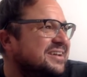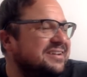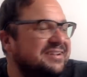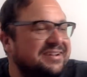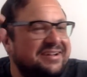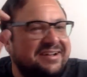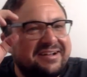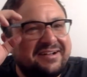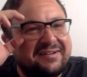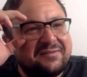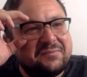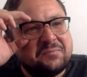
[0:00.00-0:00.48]

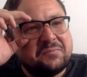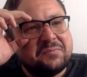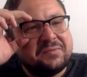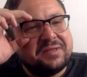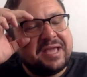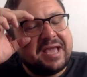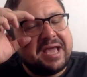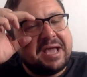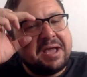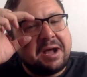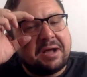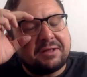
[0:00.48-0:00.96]
I
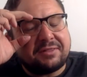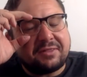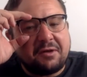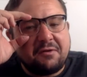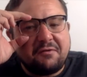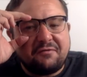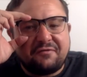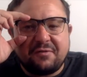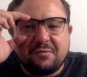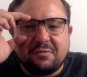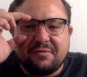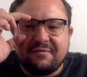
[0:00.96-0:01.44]

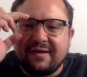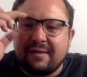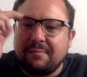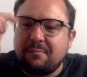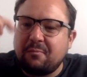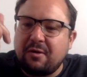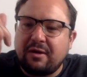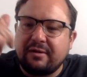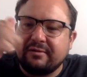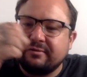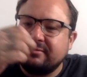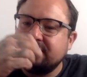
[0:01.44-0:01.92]
don't think we've had
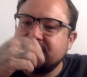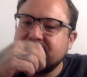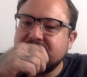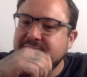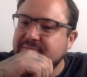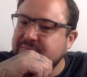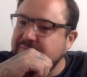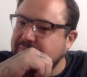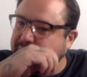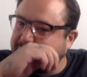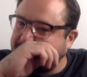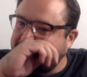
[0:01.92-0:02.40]
one.
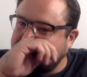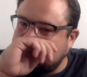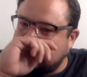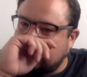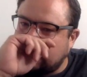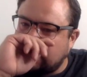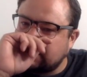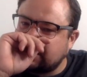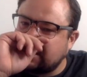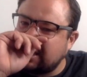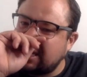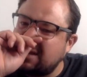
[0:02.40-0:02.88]

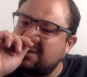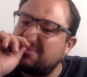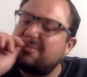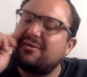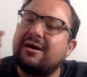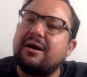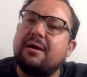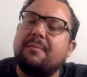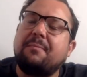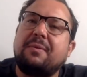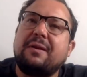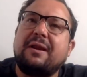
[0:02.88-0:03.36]
I'll tell you what,
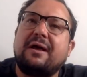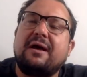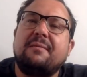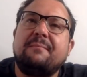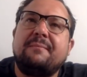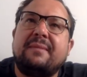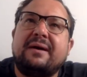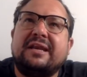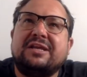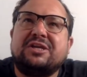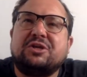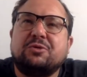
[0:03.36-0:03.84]
a
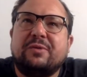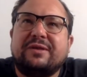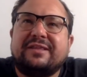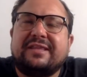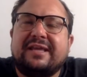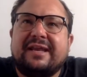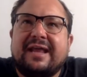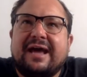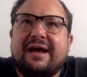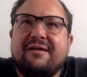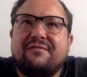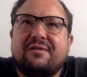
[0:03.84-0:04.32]
manager we
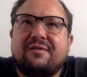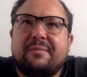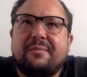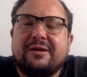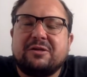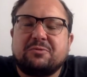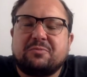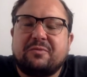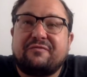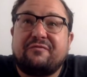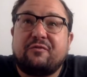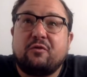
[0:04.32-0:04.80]
did have, but it
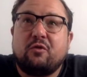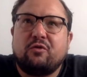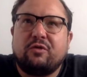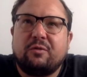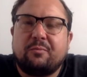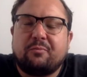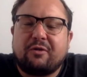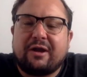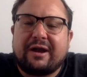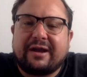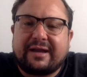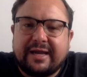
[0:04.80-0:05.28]
was before the
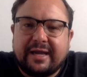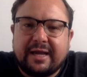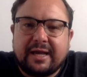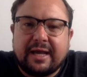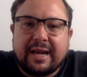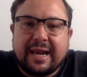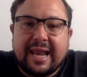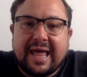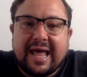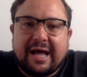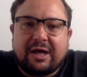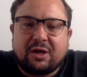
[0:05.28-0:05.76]
bracket
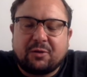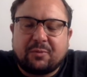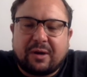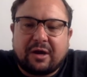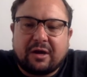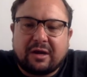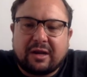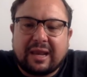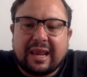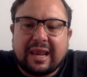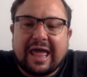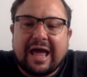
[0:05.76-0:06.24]
allowed, but
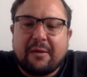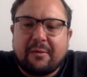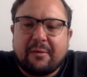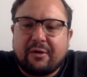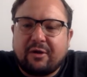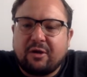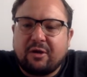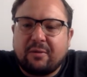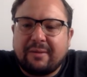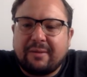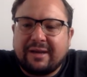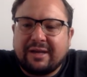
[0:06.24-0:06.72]
I'll allow it
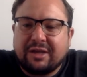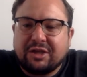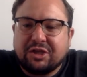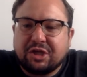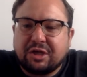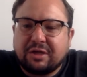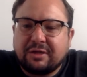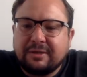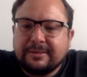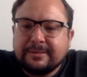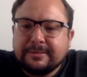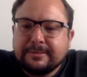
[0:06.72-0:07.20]
on a
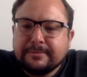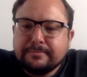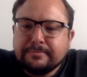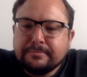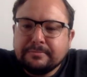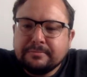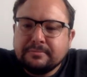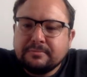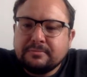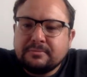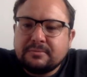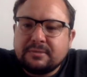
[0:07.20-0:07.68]
manager.
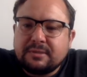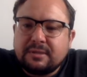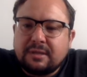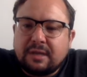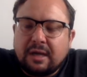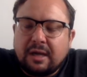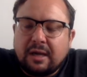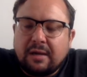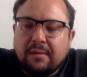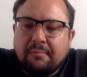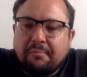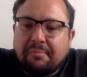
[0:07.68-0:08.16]

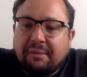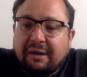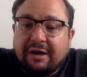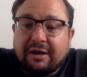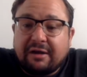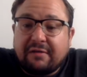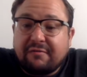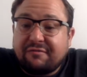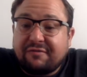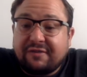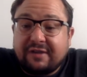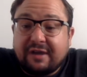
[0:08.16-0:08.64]
But
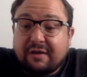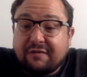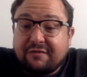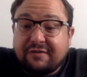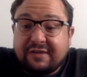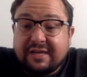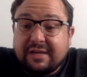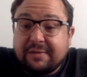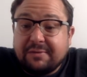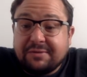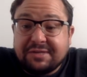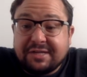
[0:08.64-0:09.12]
I
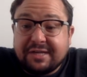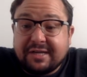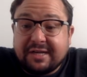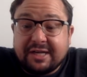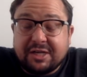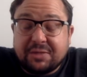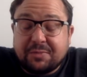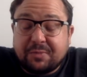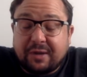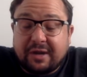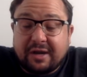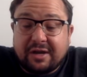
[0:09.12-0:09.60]
think he was
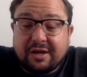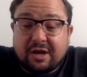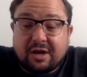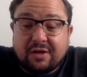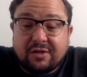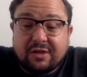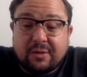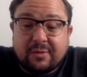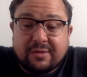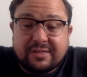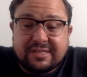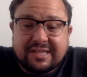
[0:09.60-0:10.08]
English, but I
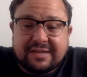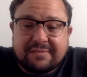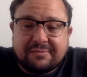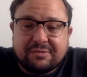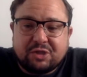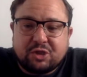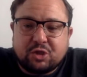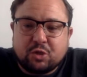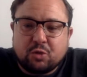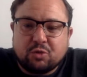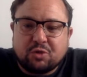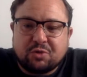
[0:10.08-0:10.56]
know his name is
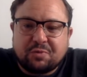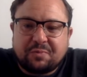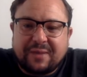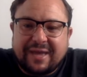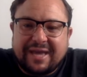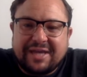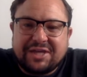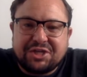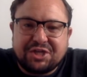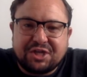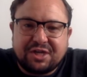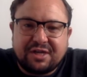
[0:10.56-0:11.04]
George
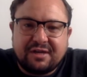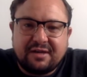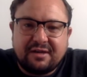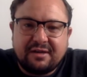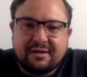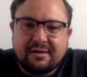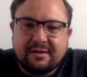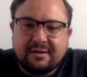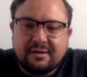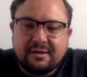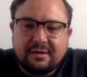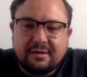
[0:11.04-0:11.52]
Petchy.
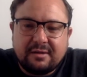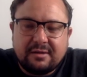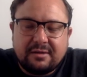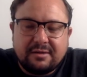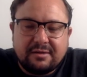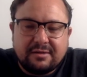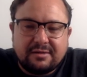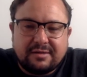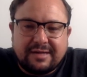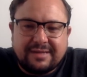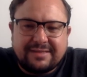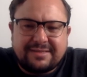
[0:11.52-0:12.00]

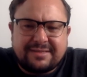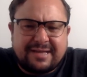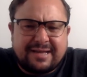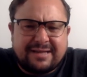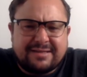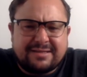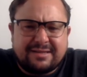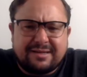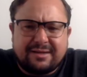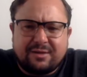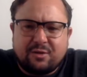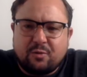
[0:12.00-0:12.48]
That
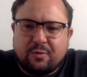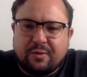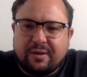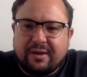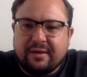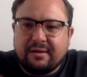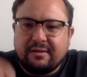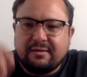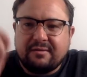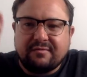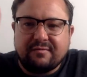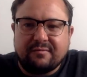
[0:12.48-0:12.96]
sounds a little
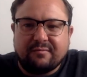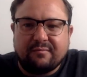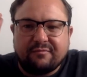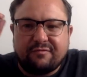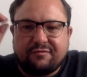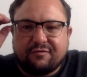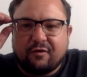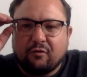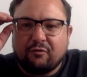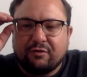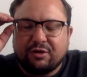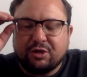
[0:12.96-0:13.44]
bit
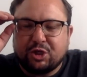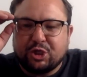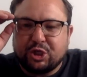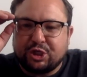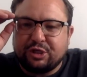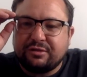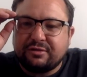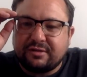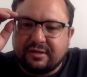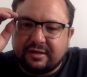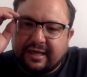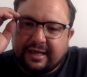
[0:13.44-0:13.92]
foreign,
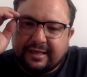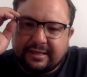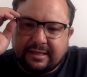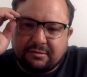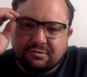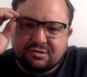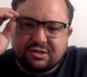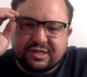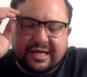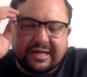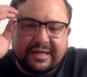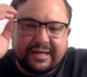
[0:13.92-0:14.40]
doesn't it? It
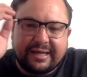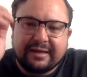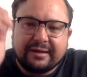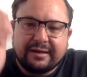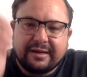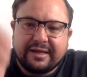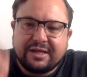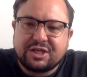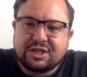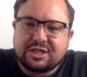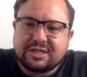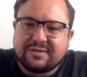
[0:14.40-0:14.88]
don't sound
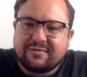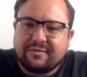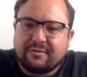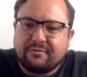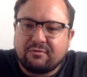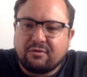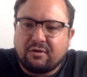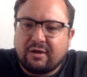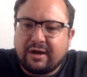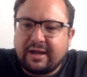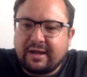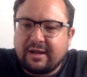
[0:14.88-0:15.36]
English, is that it
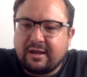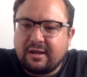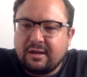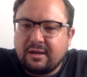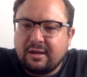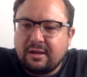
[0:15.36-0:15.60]
right?